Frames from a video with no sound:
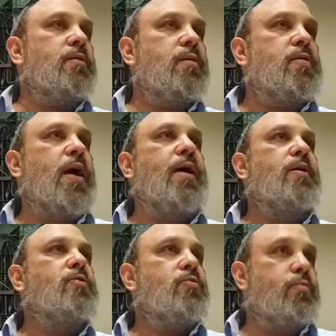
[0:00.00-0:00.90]

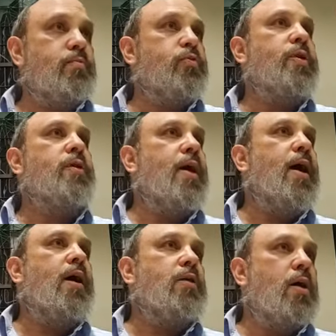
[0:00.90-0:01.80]
decided to bring the
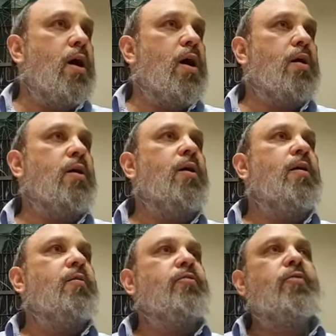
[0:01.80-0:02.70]
uh, the ark
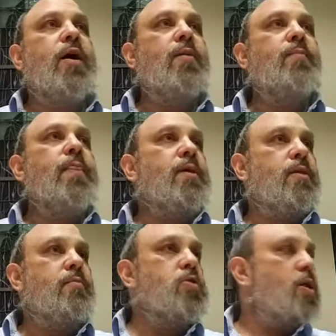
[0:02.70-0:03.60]
from
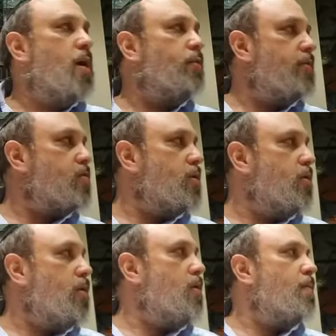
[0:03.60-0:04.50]
the Mishkan from
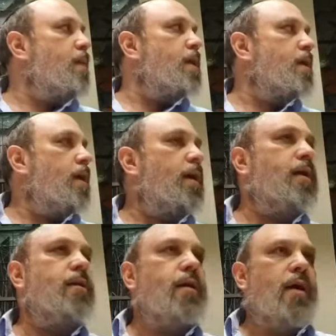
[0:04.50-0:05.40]
Shiloh,
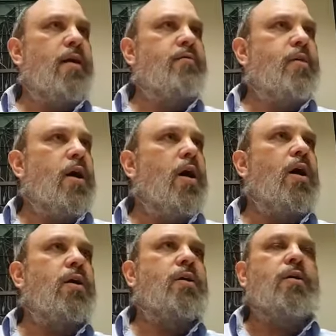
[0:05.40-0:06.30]
and have the
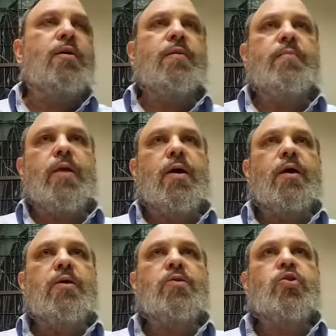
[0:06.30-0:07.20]
ark
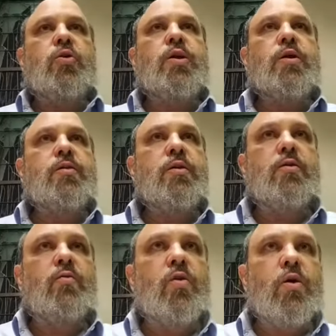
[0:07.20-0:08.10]
join us in
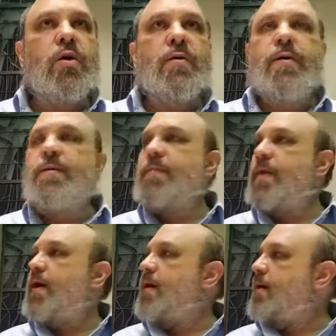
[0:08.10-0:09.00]
a war.
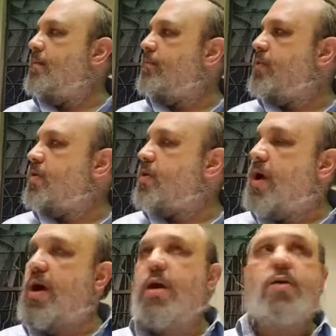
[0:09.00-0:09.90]
Um, this
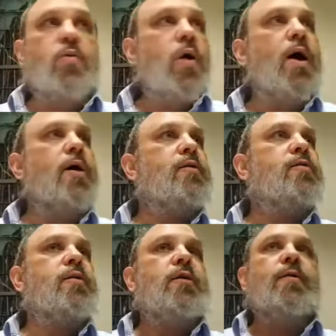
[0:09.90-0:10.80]
ark
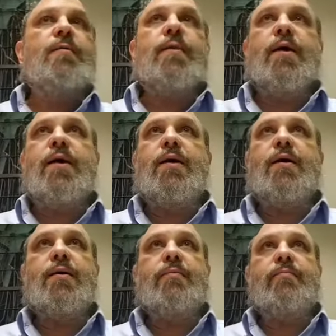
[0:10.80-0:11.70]
was.
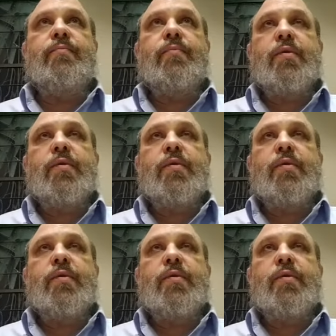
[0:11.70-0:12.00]
Um,